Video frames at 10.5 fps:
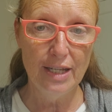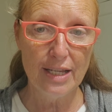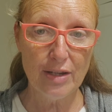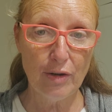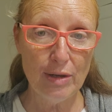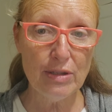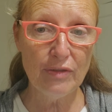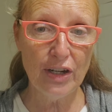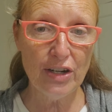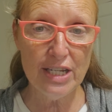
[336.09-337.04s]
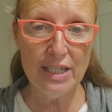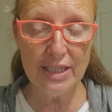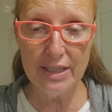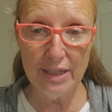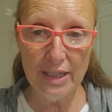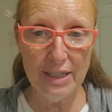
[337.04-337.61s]
So he was
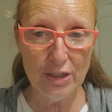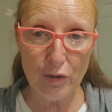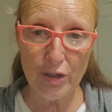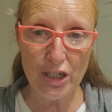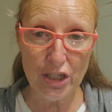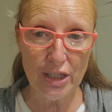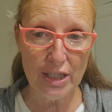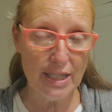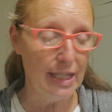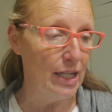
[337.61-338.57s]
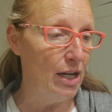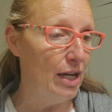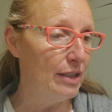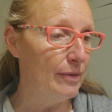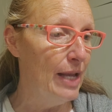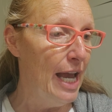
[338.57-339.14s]
very entrenched in the
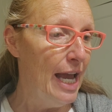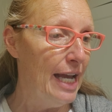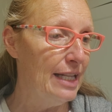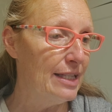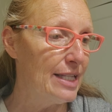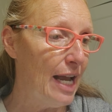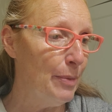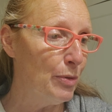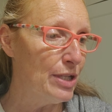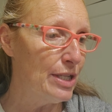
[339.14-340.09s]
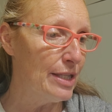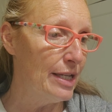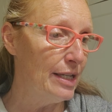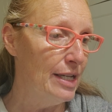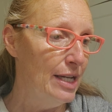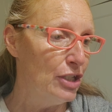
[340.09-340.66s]
synagogue. And Crispus,
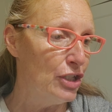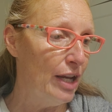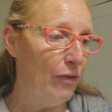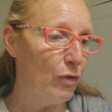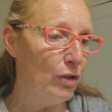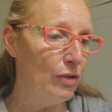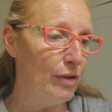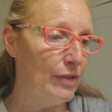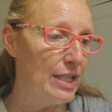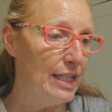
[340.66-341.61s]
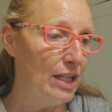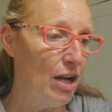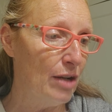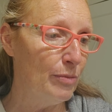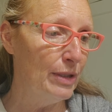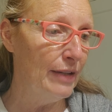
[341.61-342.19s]
the chief ruler of the
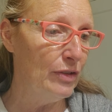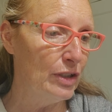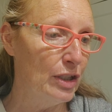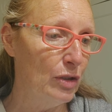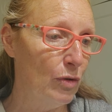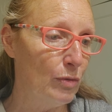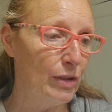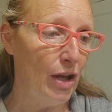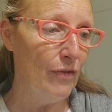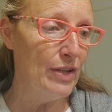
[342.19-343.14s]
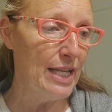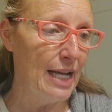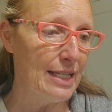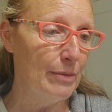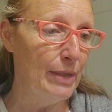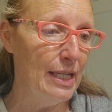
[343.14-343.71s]
synagogue, believed on the Lord with all his
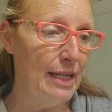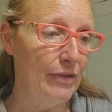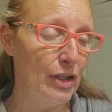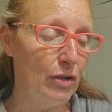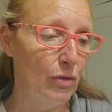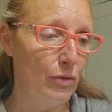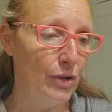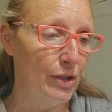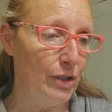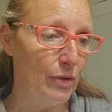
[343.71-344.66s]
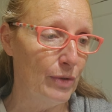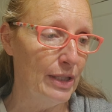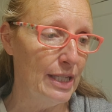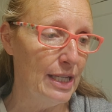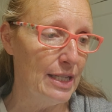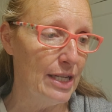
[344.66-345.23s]
house, and many of the
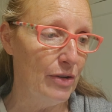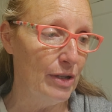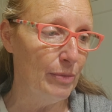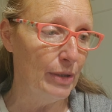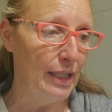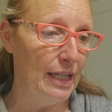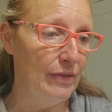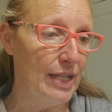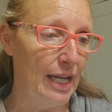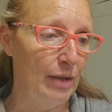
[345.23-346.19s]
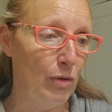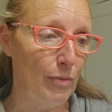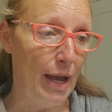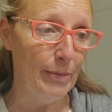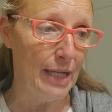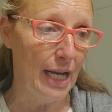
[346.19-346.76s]
Corinthians, hearing, believed and were
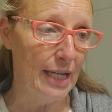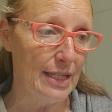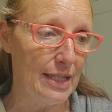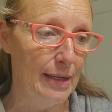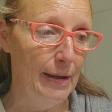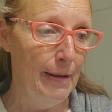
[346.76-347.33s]
baptized.